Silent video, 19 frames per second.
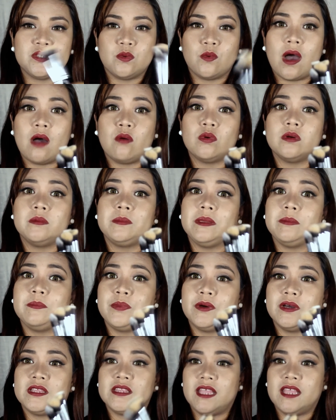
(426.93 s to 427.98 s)
so I will be
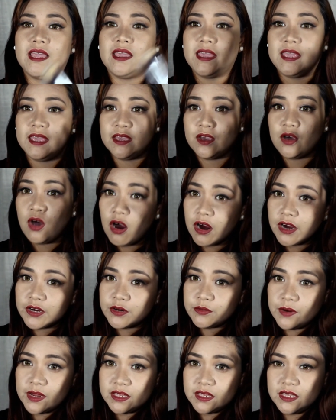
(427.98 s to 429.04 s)
putting a
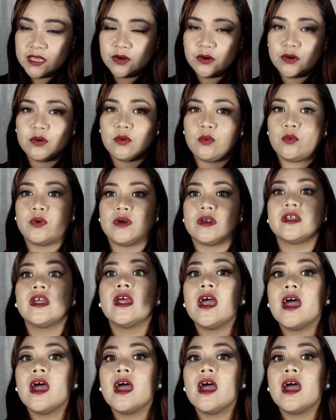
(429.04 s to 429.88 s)
card right here or